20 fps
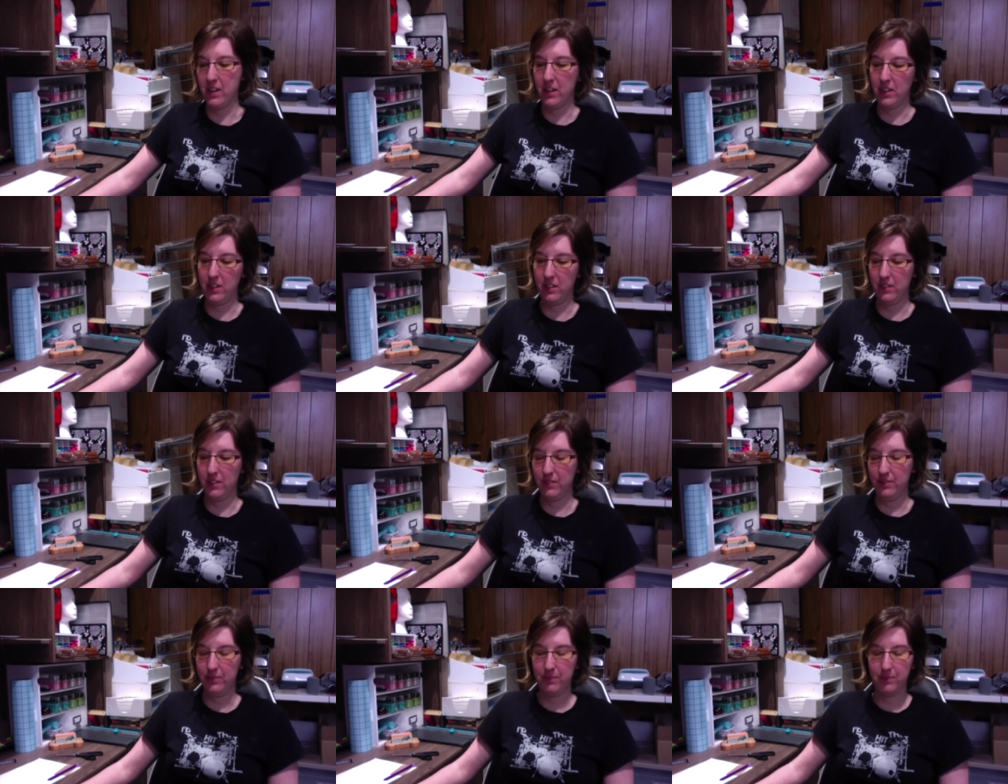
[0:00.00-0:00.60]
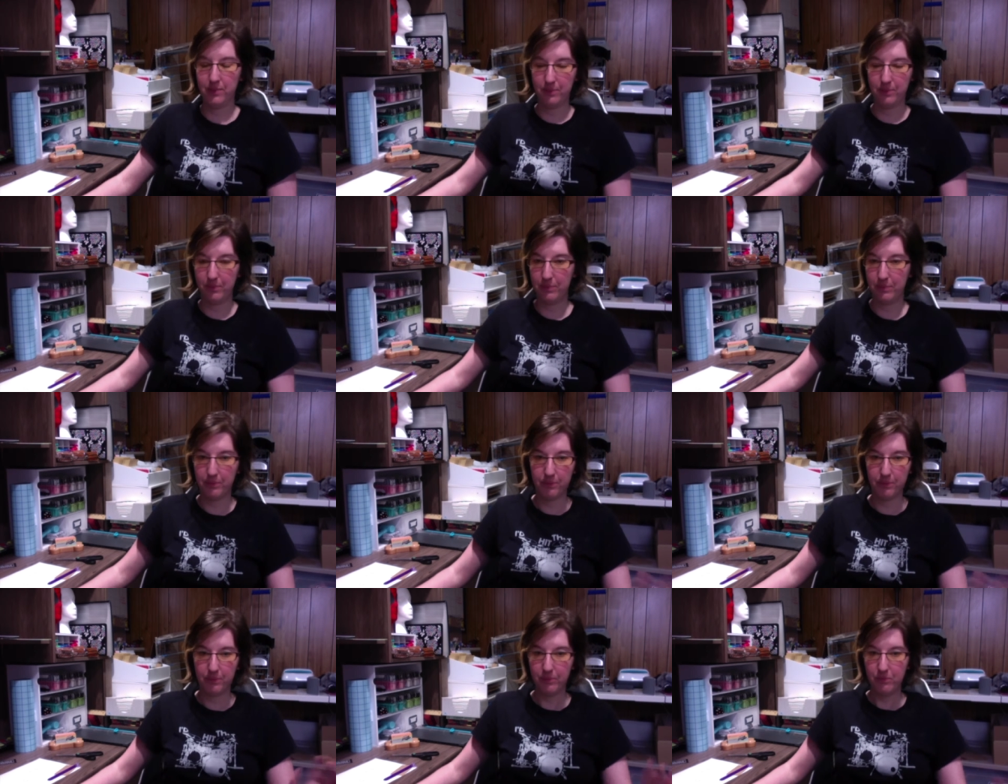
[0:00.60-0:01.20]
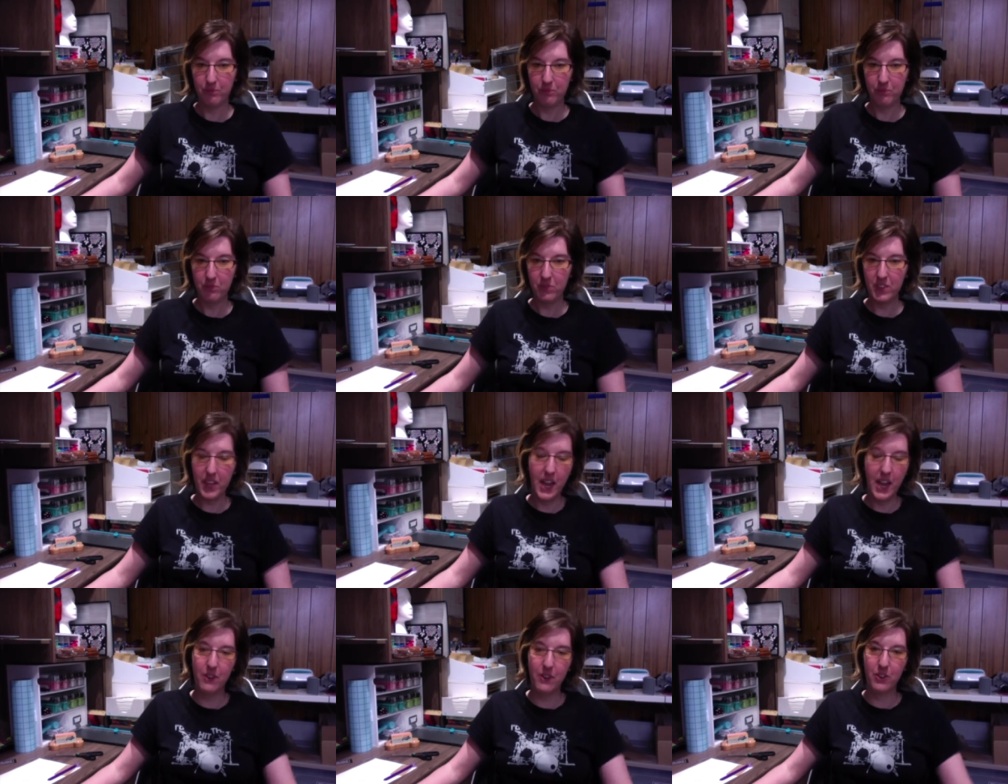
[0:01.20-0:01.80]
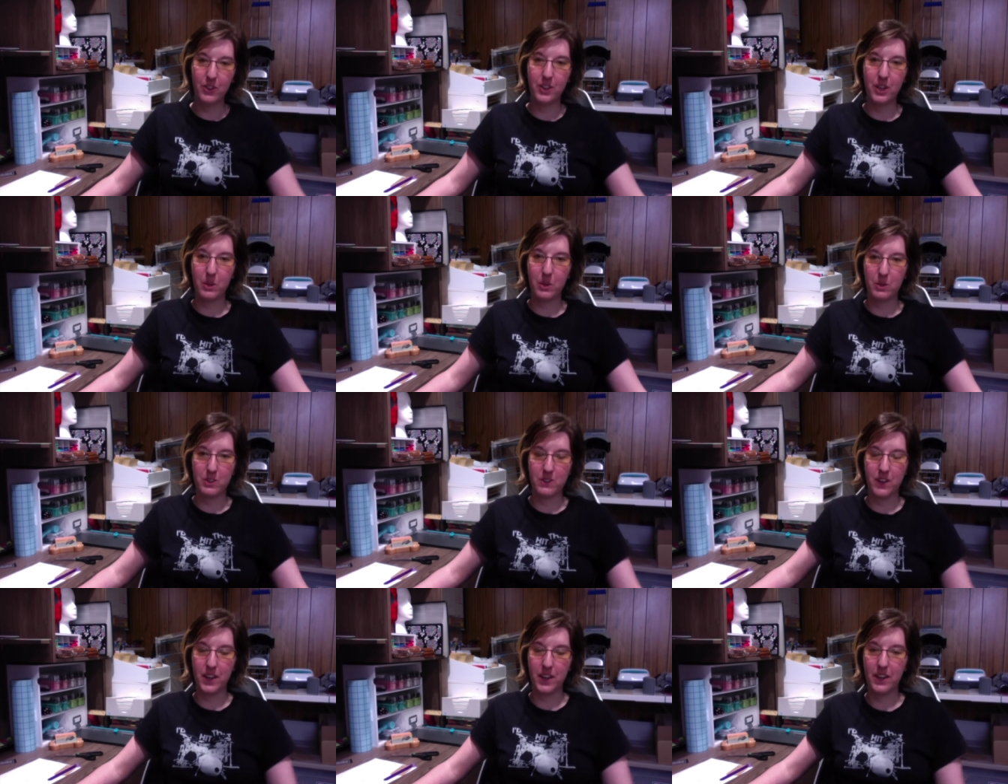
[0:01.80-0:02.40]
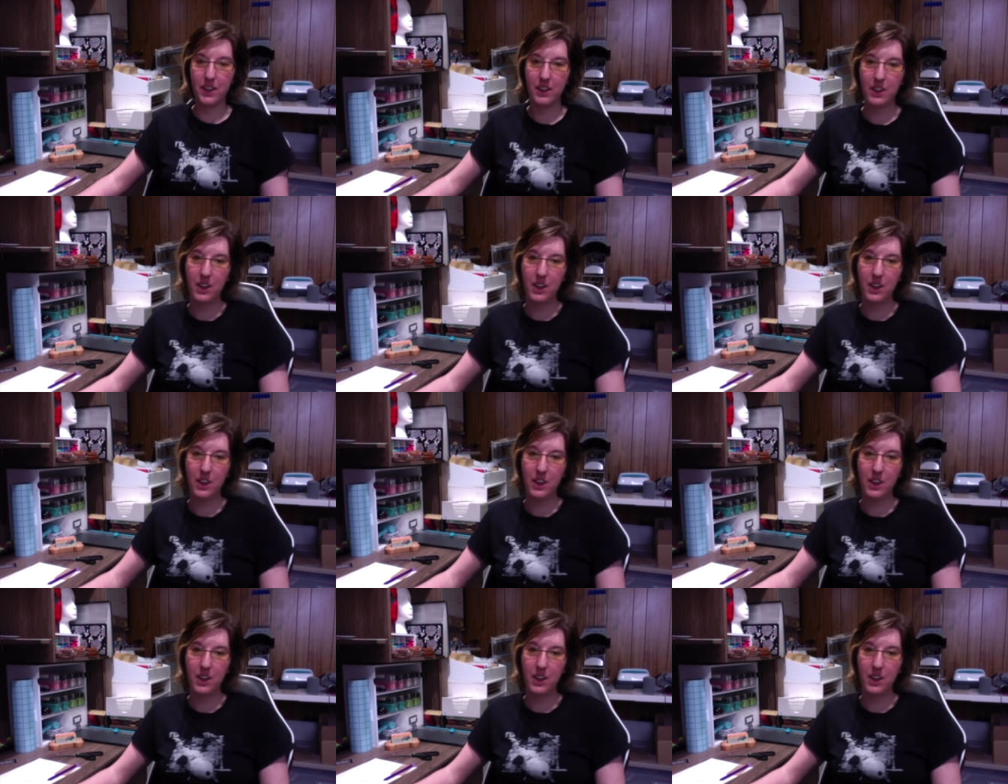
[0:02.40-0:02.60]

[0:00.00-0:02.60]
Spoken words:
and everything was fine.